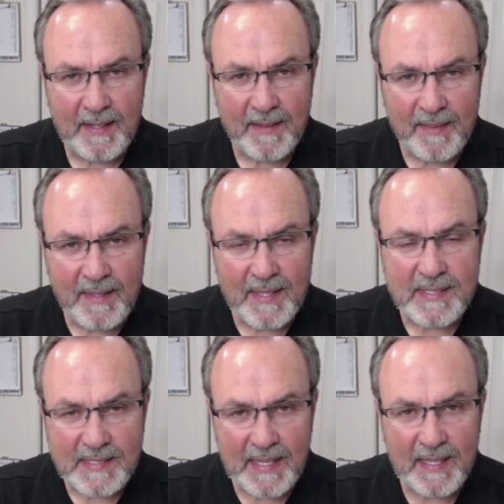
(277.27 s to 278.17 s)

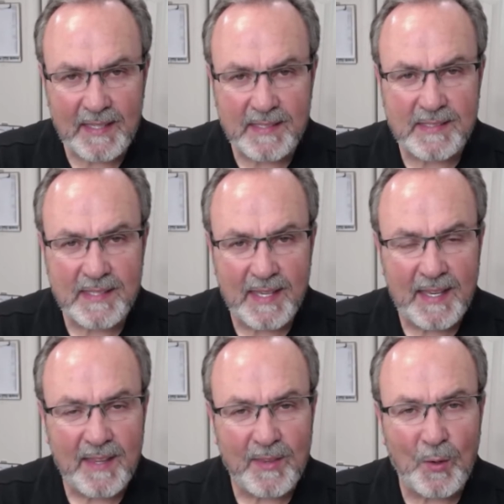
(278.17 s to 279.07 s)
This is
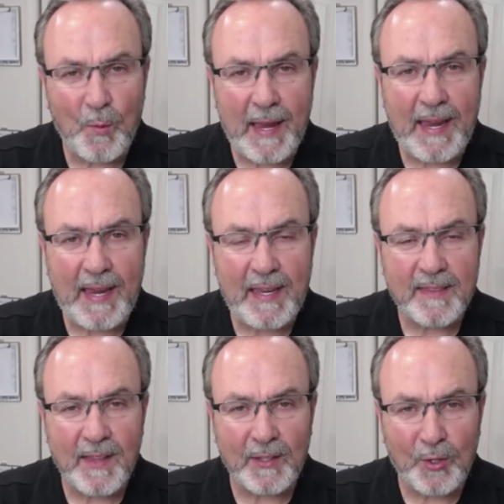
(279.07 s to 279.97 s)
the way
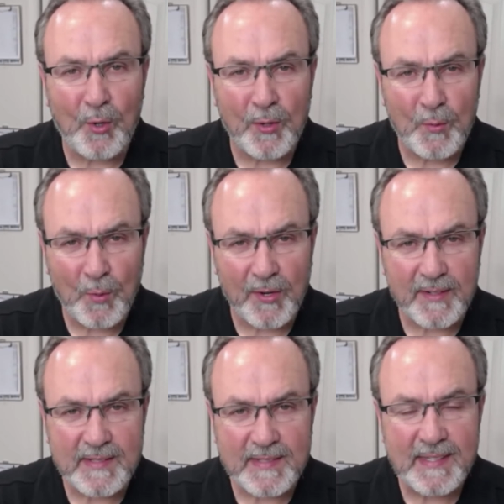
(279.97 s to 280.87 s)
the Lord
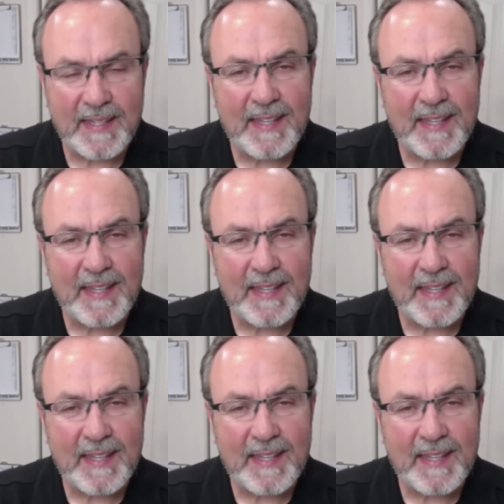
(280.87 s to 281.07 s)
works.